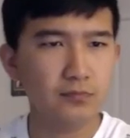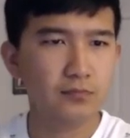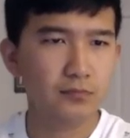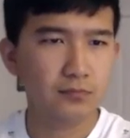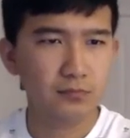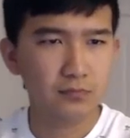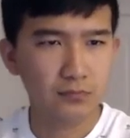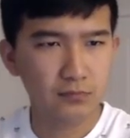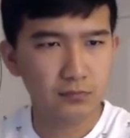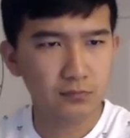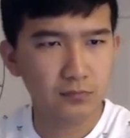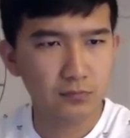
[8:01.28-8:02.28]

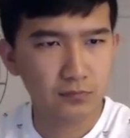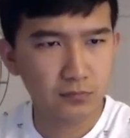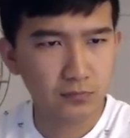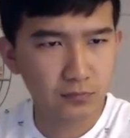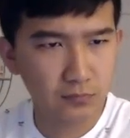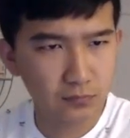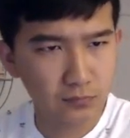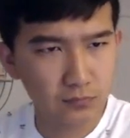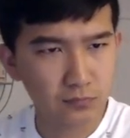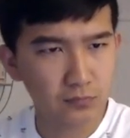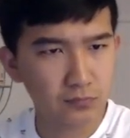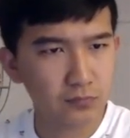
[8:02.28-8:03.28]

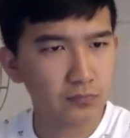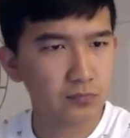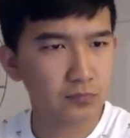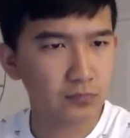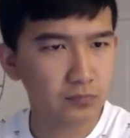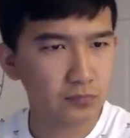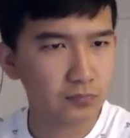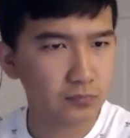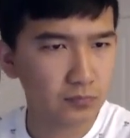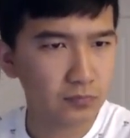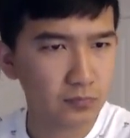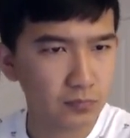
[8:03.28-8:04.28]

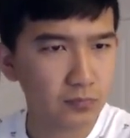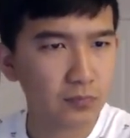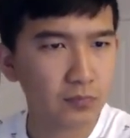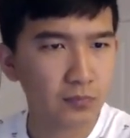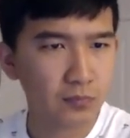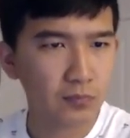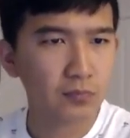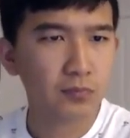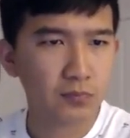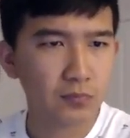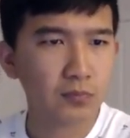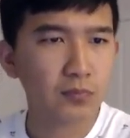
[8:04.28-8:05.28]

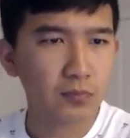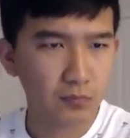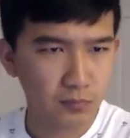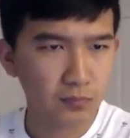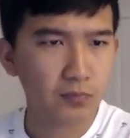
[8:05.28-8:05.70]
(silent)